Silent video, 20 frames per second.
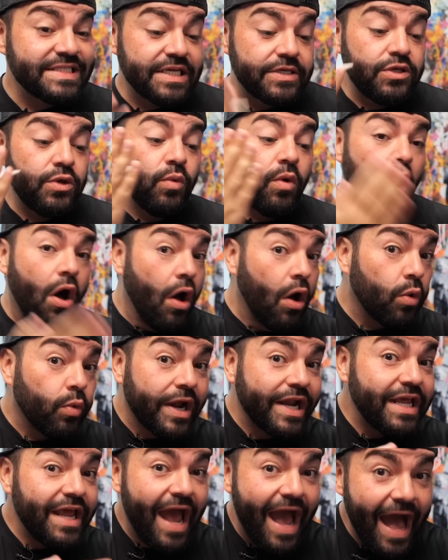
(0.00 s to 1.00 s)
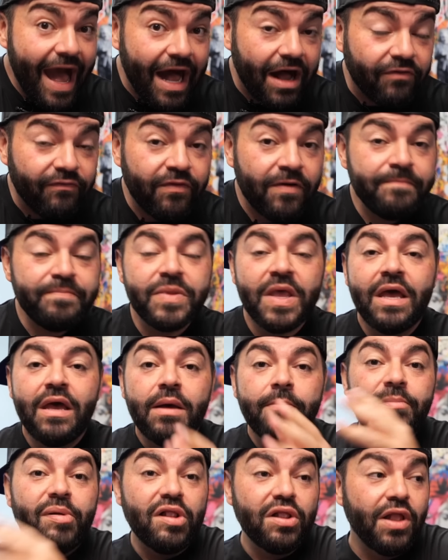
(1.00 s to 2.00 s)
that you already have,
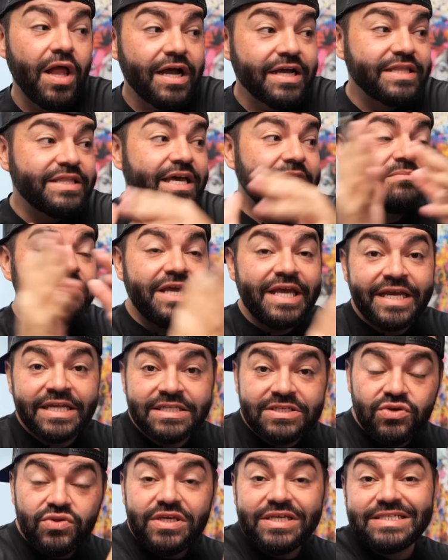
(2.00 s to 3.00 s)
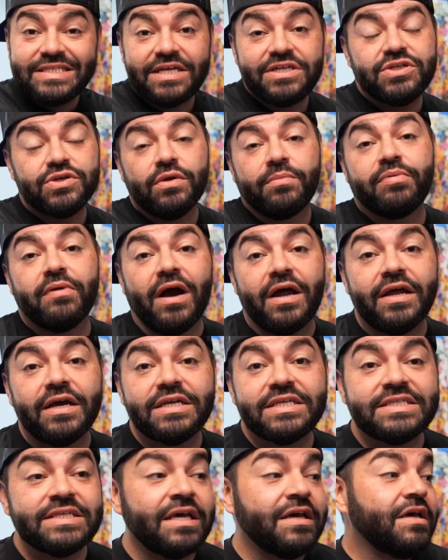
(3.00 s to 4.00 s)
plug them into these digital
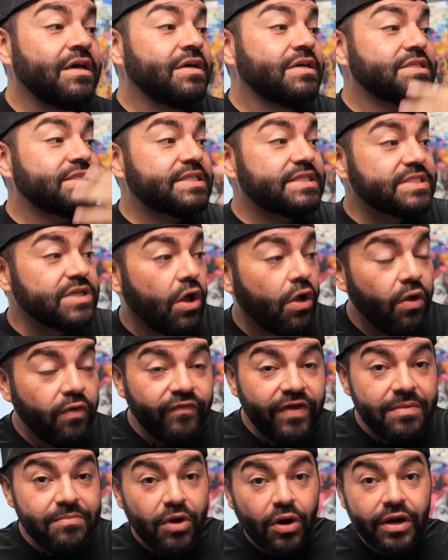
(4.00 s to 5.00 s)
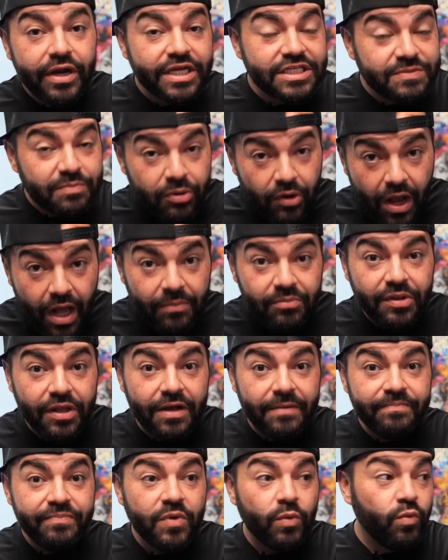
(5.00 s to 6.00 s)
products, solve a market's
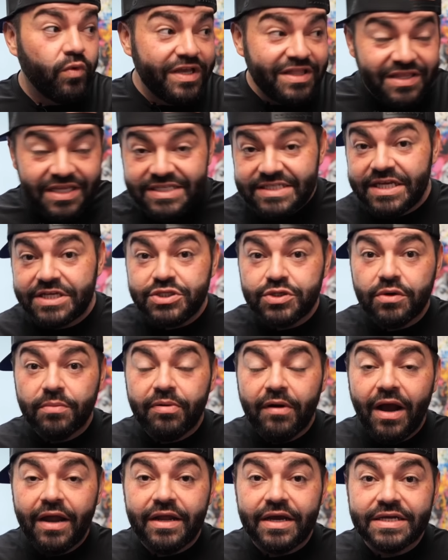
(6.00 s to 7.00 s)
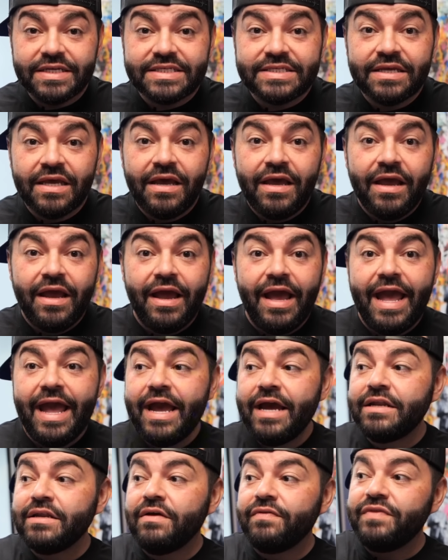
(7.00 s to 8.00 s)
problem with these digital products,
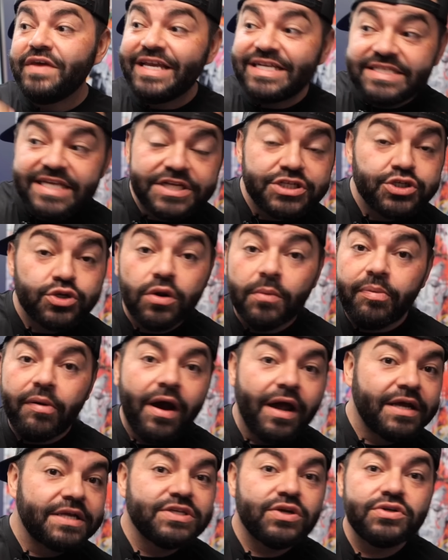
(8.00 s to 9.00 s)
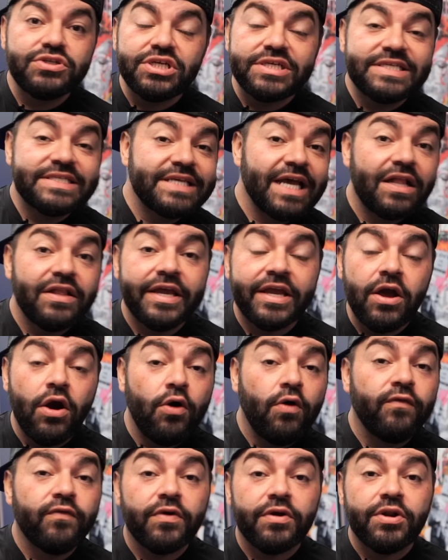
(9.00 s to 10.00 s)
and these digital products are just selling
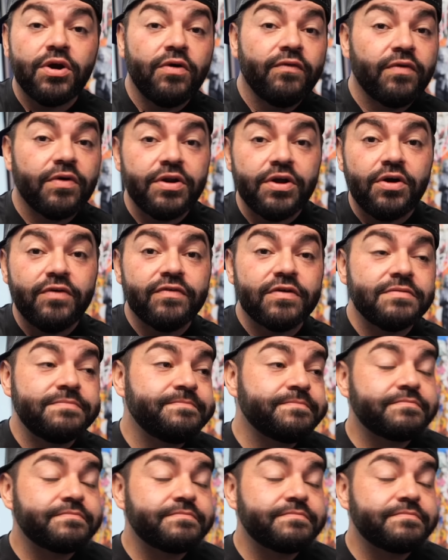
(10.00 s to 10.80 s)
over and over and over.